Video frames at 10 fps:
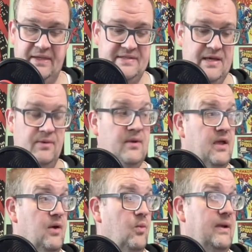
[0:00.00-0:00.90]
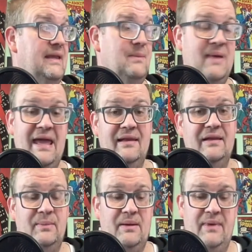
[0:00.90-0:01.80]
So we did pay a
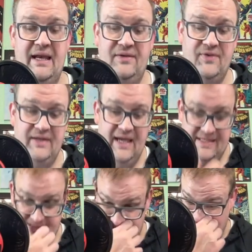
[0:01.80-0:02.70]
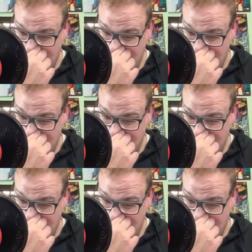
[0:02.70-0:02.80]
little bit of money for this.